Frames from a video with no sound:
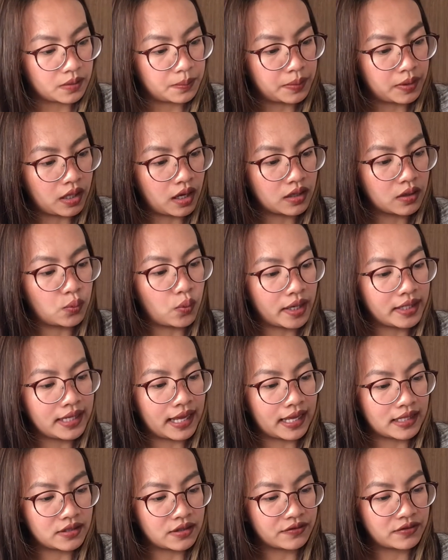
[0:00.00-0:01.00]
plug one
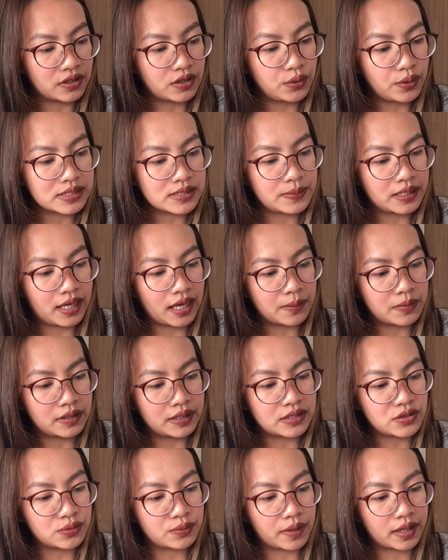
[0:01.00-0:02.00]
end of the USB cable
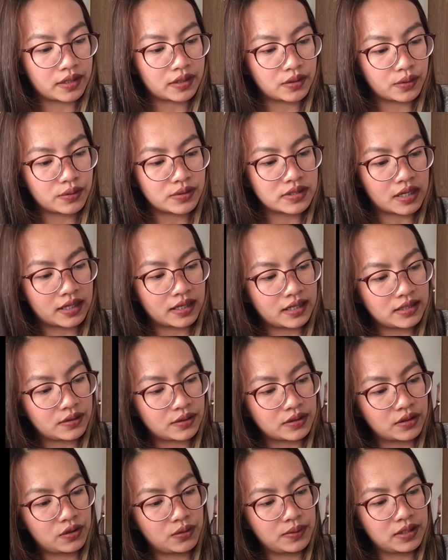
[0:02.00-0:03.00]
into micro socket
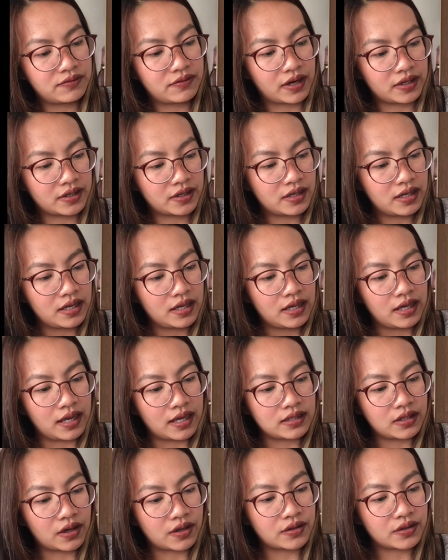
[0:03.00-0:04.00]
on the humidifier
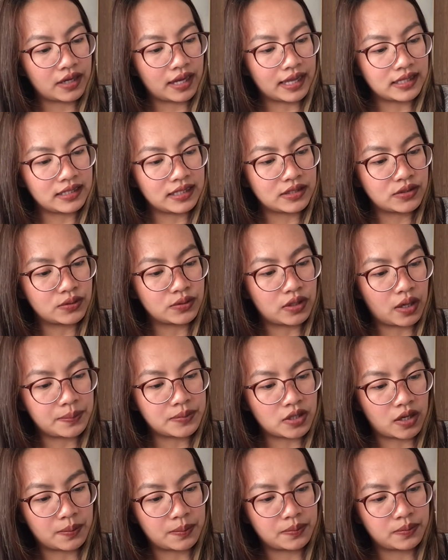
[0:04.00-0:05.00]
and the other end into
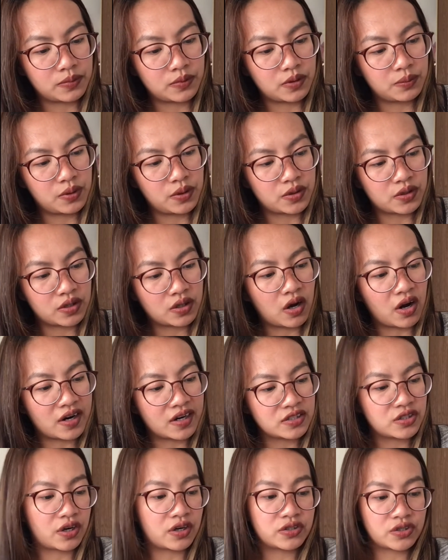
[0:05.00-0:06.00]
laptop, computer,
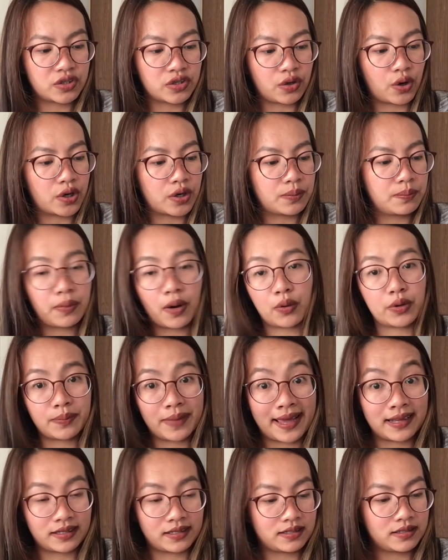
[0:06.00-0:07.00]
car, charger, or power
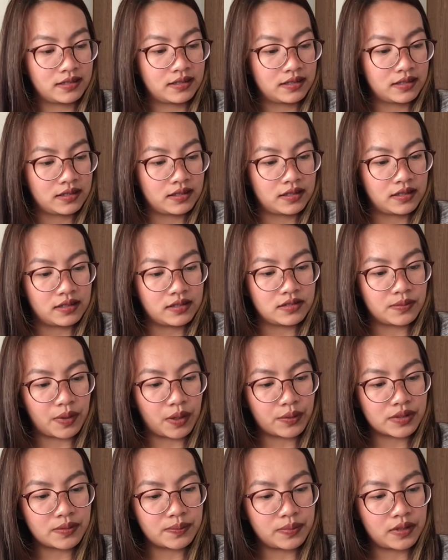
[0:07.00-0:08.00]
bank. The
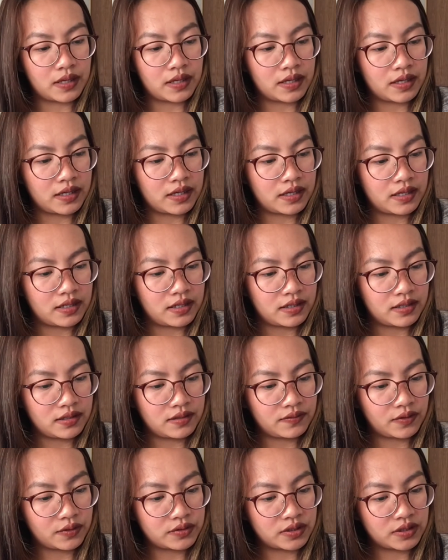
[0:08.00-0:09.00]
power supply
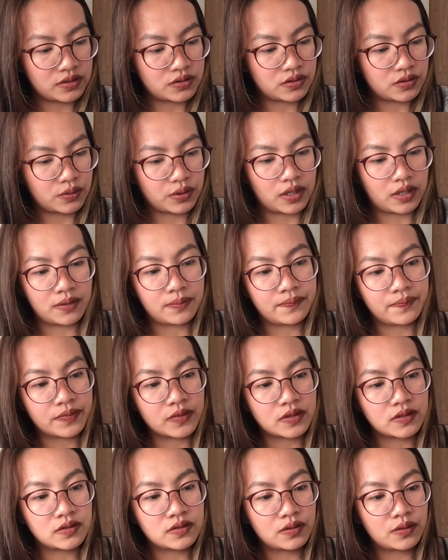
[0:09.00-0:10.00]
voltage. Okay,
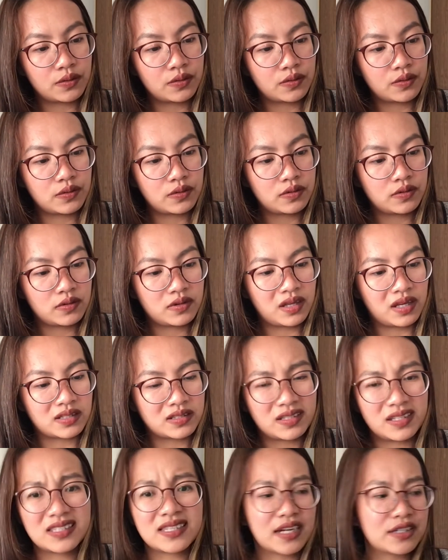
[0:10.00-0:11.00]
so
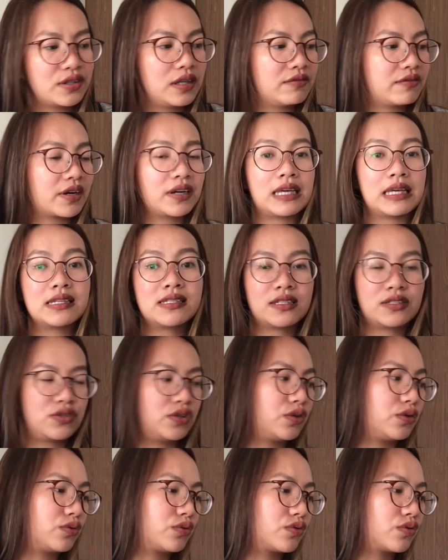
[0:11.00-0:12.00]
it's actually very easy to
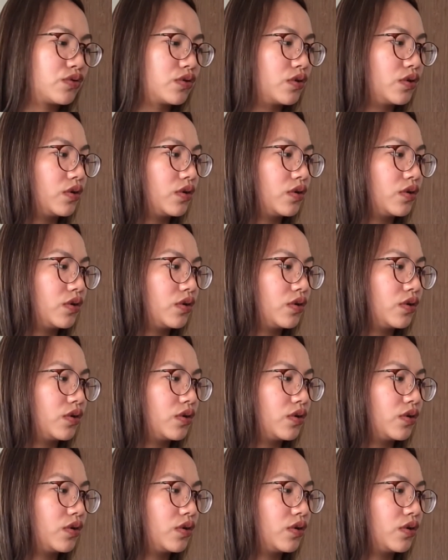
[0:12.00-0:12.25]
use.